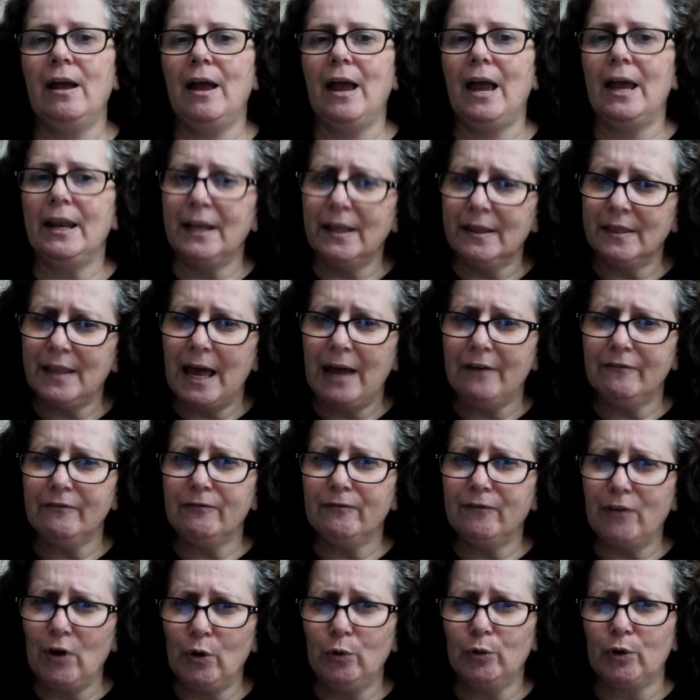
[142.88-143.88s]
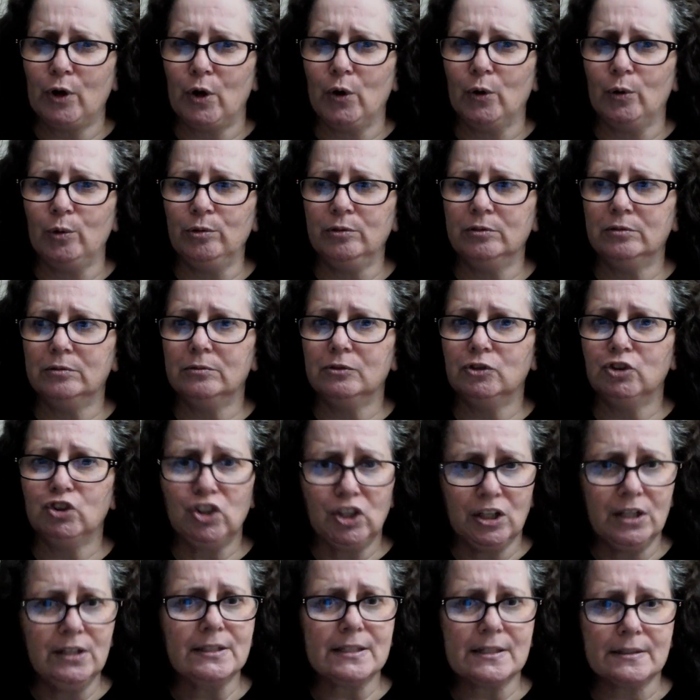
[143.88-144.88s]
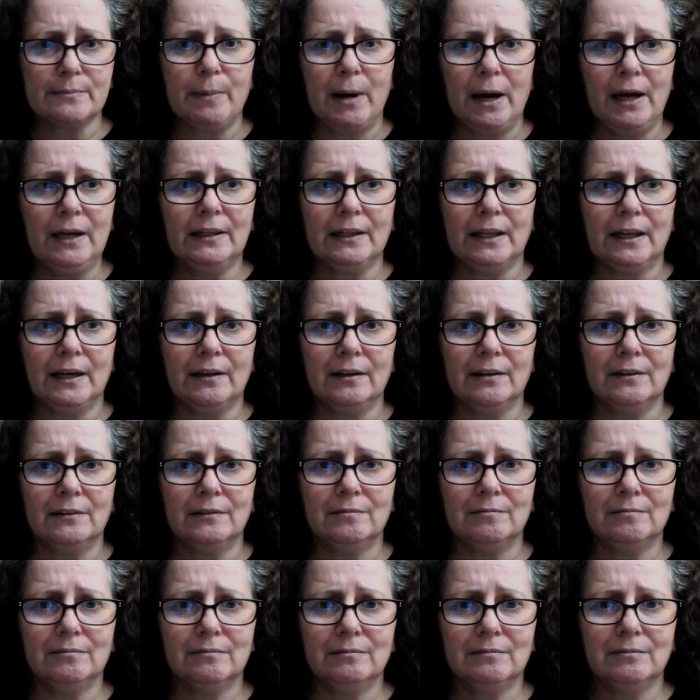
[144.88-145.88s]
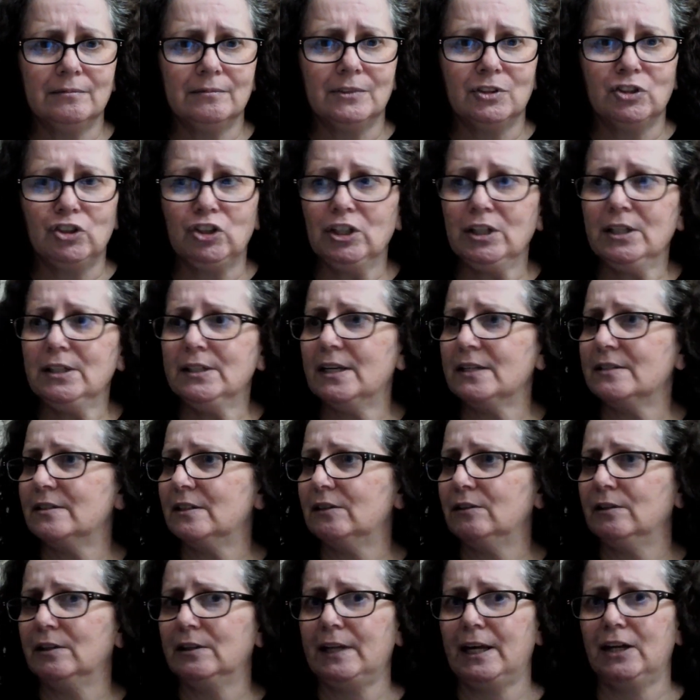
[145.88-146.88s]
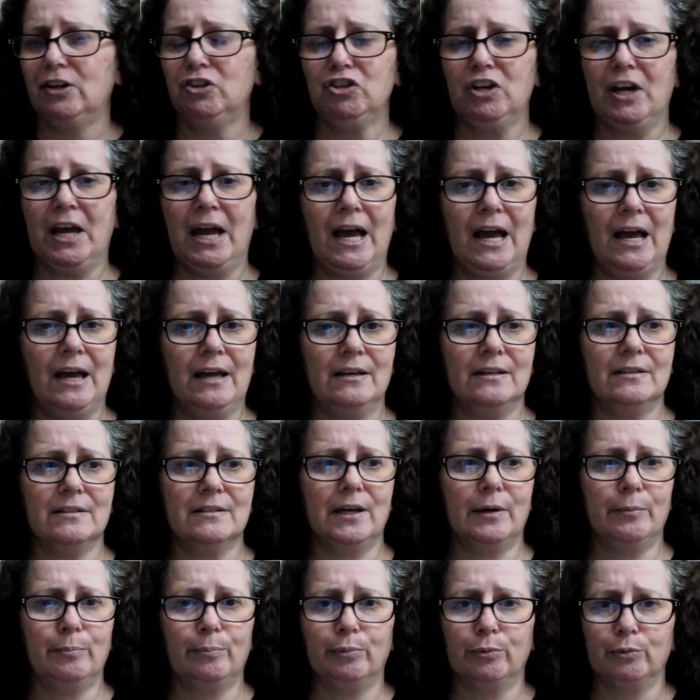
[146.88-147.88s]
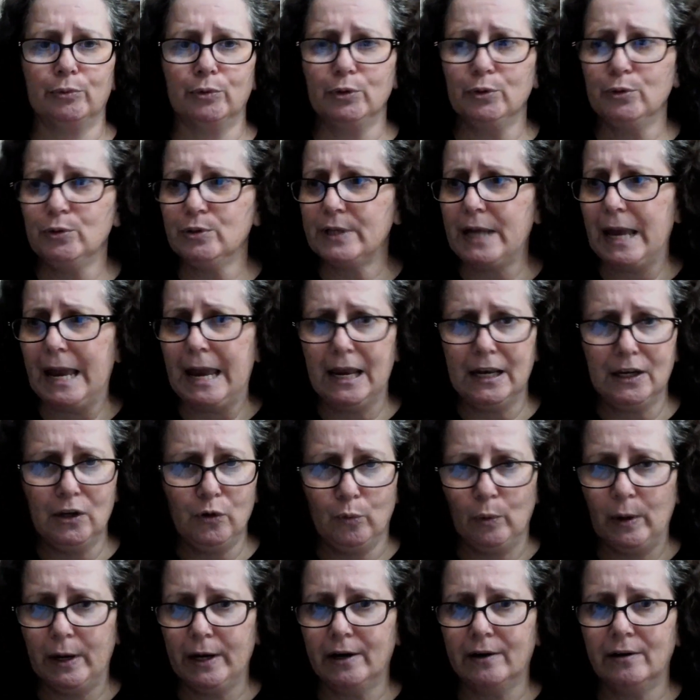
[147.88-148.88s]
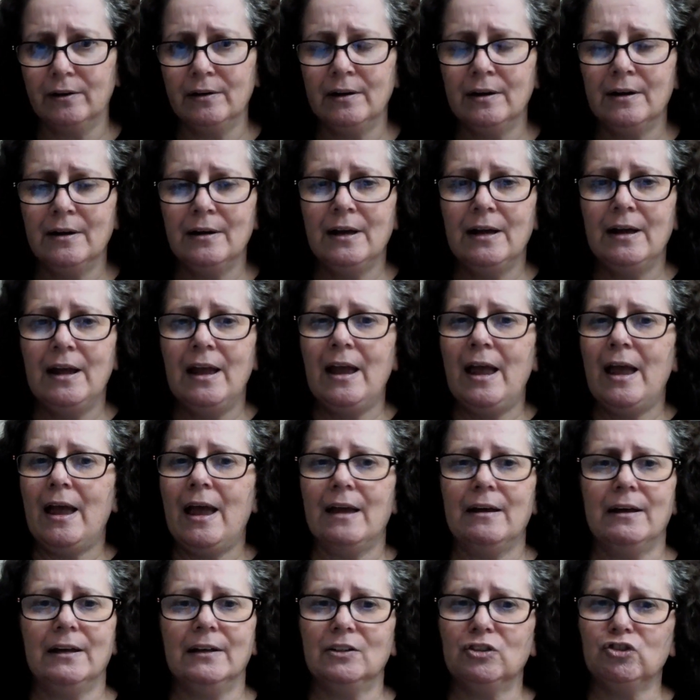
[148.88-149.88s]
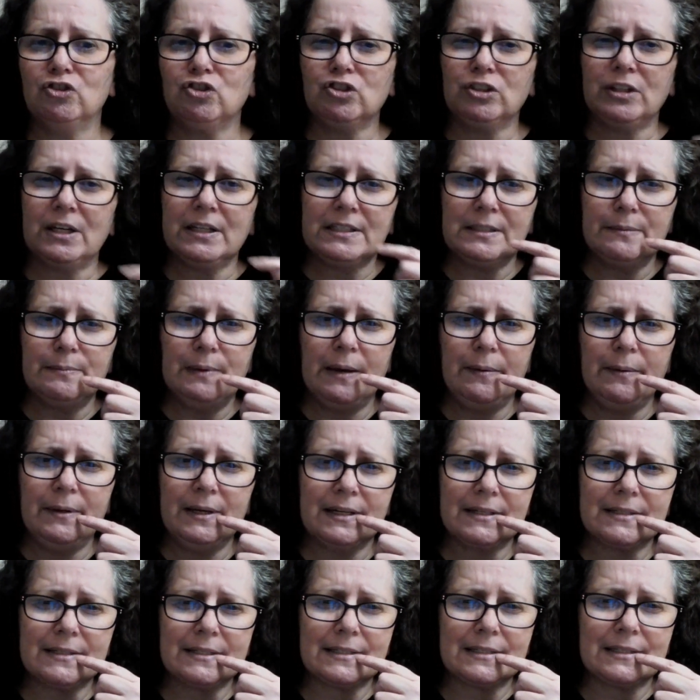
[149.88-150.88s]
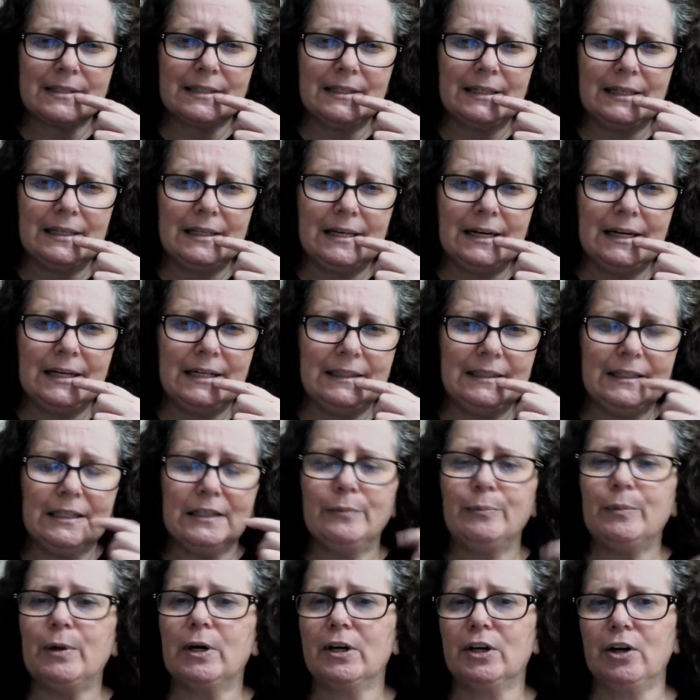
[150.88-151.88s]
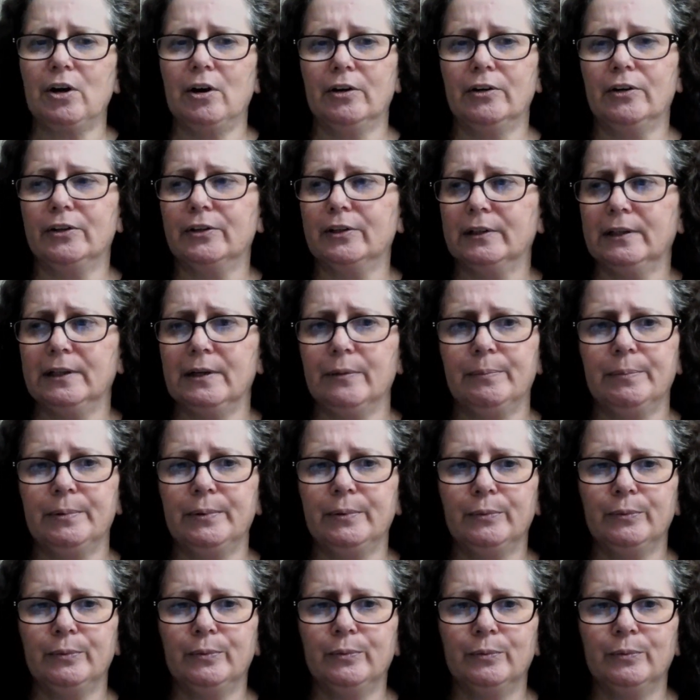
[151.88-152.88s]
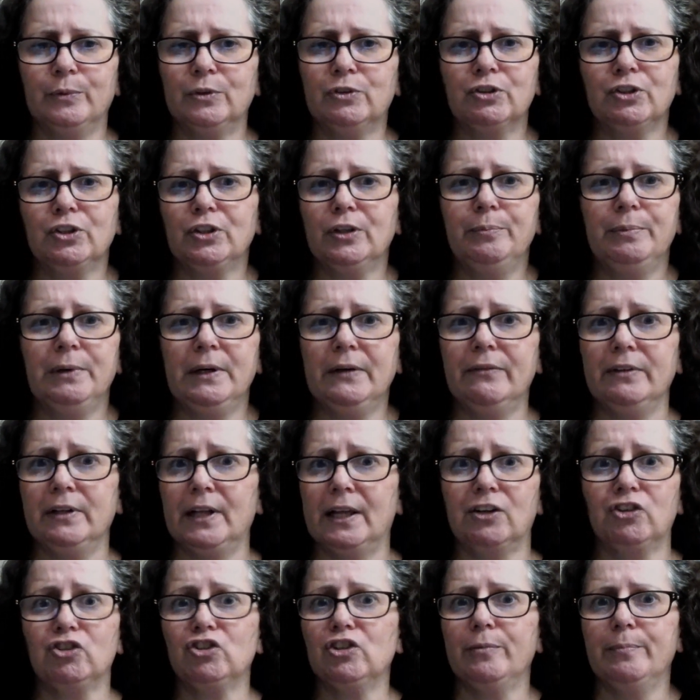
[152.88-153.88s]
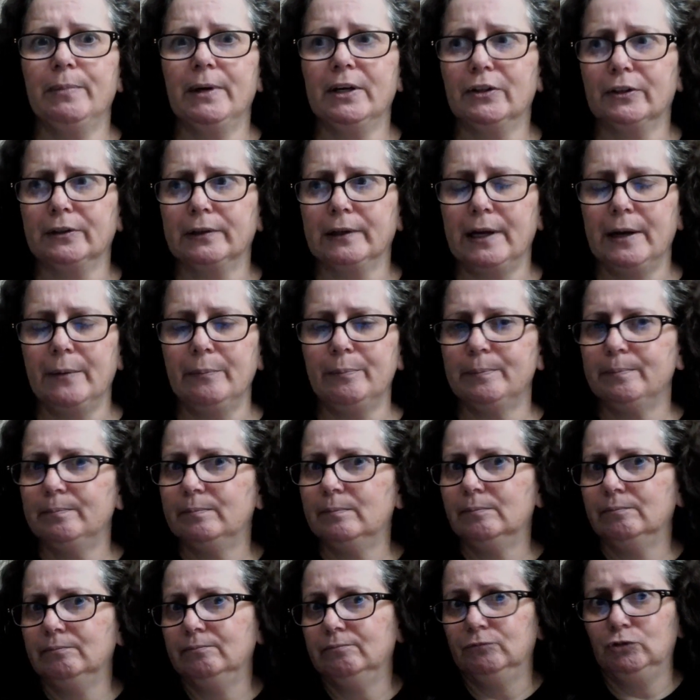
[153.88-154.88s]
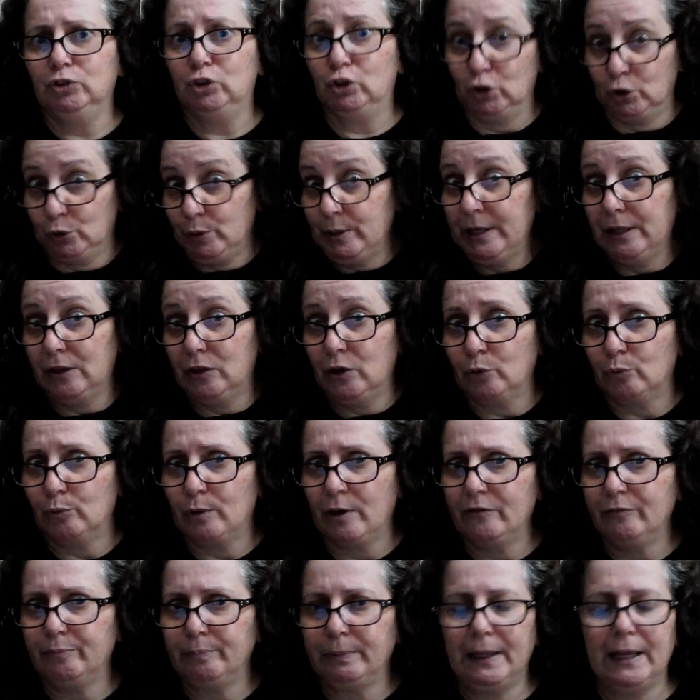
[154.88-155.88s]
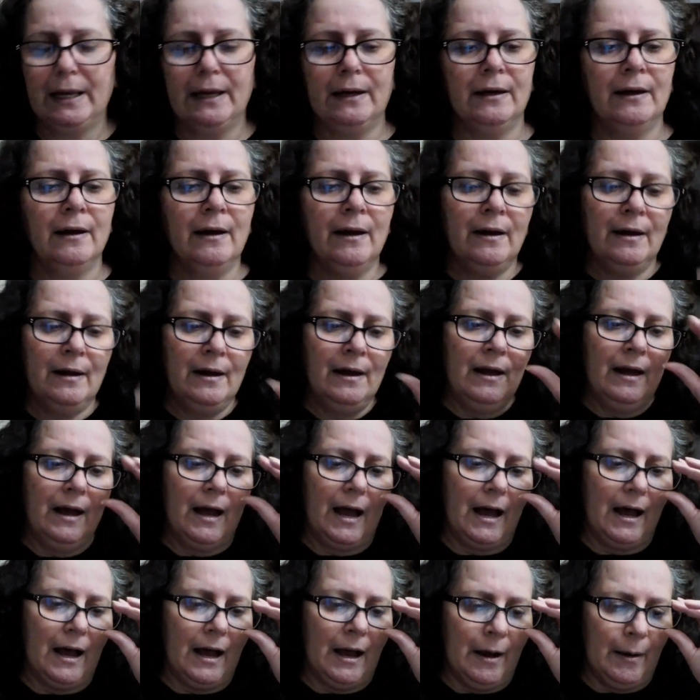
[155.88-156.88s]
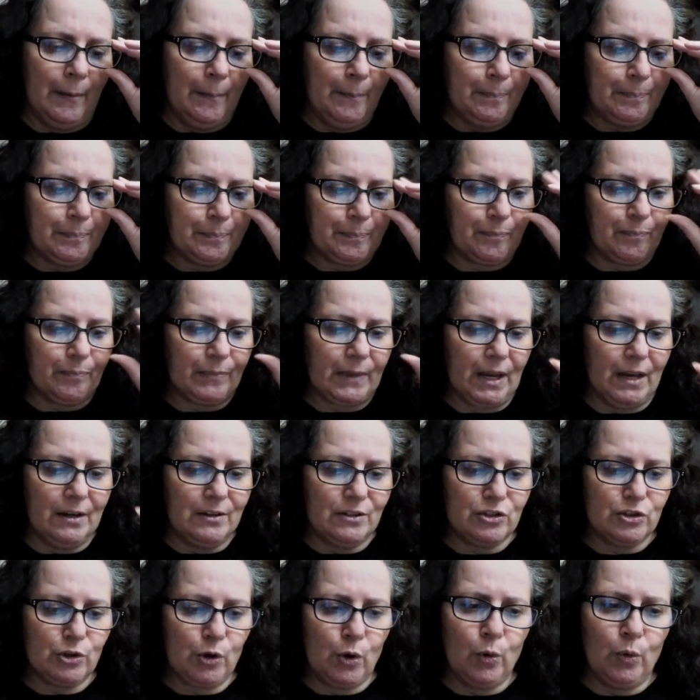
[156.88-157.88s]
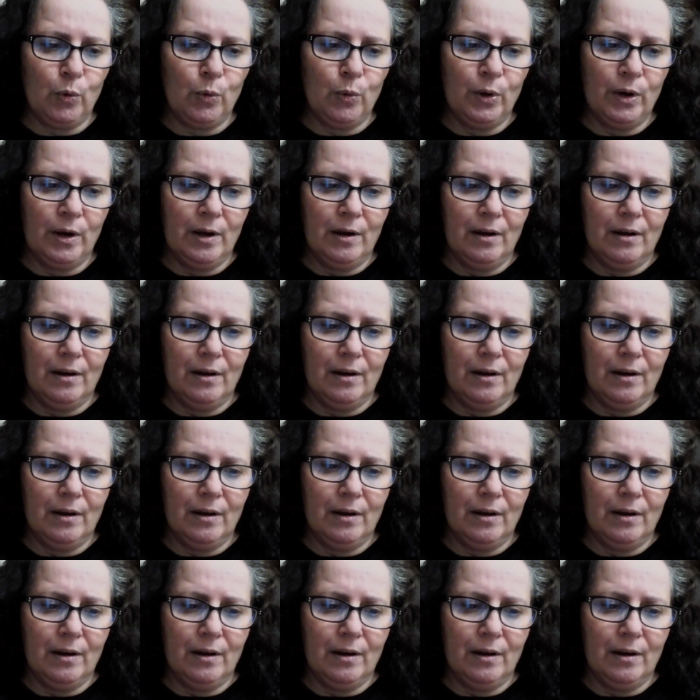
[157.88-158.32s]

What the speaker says: And in that photo, she's smiling. She doesn't look like she has a bruise anywhere. Just maybe a slight little mark on her lip, which could be even like she bit her lip during the rough play. So